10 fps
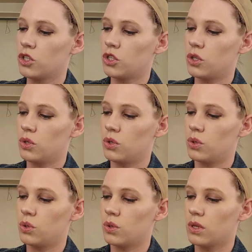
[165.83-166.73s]

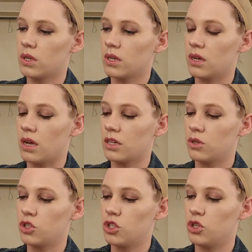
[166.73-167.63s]
to not go
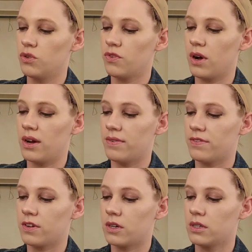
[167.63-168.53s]
too far at
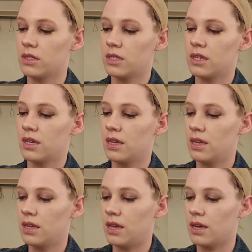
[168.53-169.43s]
first
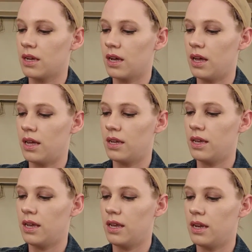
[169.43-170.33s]
and cut
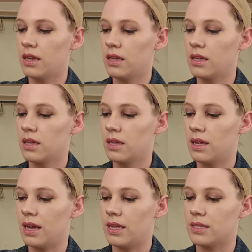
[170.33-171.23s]
in
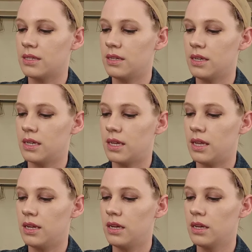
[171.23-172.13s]
as
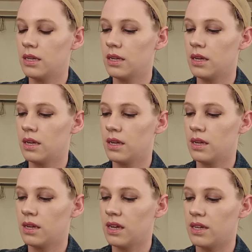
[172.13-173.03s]
needed
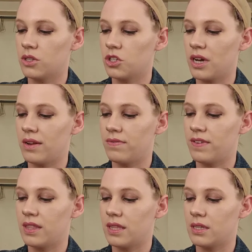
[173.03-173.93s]
as you try to
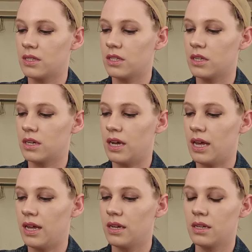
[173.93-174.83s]
fit this to your
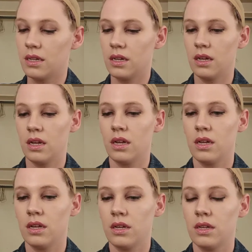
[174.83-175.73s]
head.
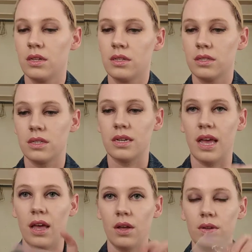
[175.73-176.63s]
So
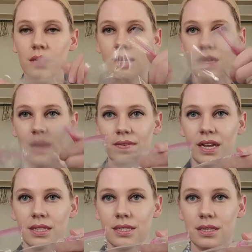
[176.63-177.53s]
now I've
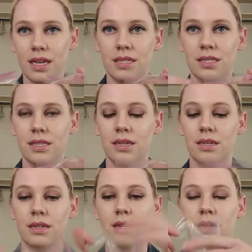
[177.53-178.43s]
cut slits
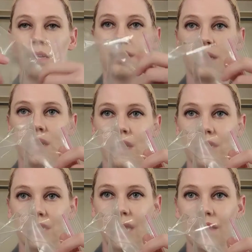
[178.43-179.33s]

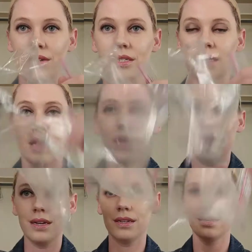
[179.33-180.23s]
onto either
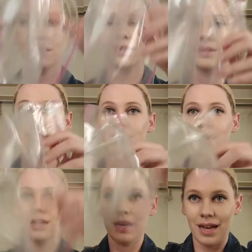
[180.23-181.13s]
side.
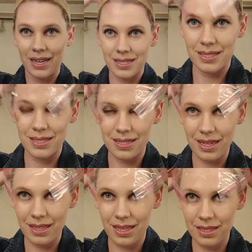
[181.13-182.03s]
I
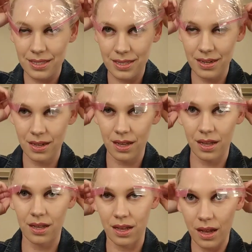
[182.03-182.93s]
stick this
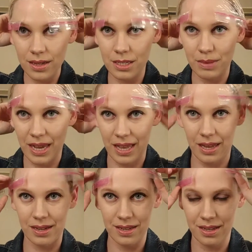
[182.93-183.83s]
onto my
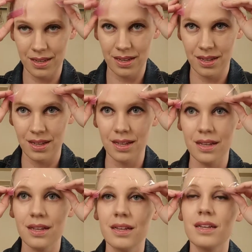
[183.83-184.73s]
head
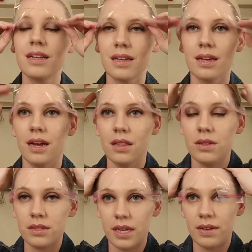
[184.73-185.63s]
and
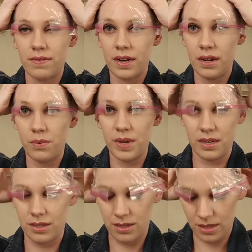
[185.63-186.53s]
look like a very
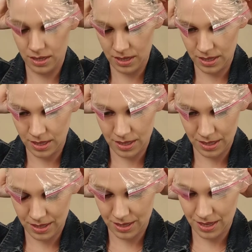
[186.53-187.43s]
weird
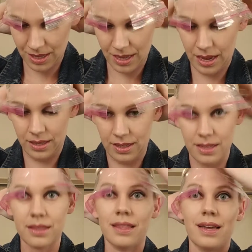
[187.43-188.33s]

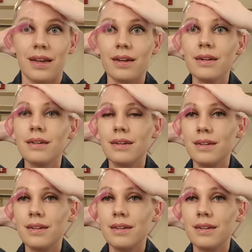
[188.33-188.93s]
alien thing.